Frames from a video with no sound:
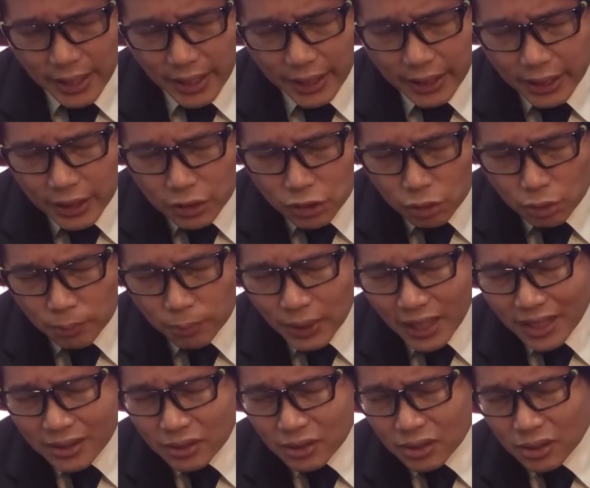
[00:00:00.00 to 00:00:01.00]
And as You
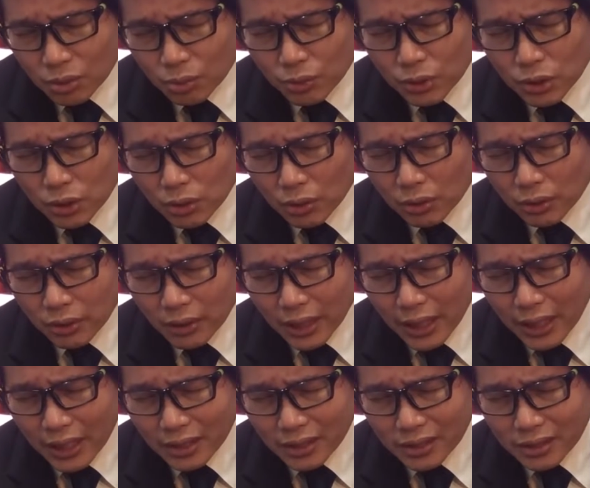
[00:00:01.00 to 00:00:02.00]
bless us with Your
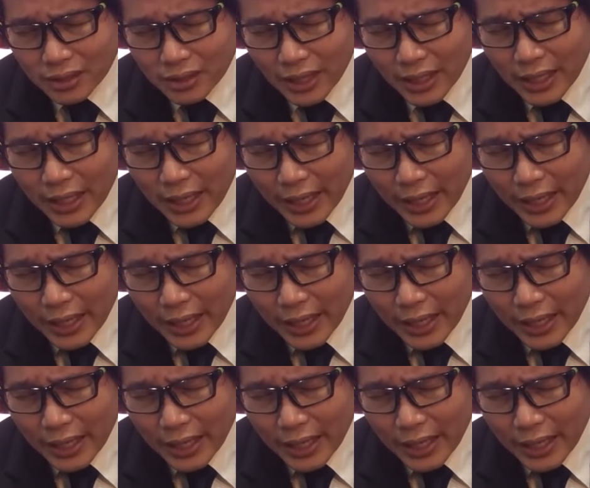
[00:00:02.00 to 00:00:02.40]
grace,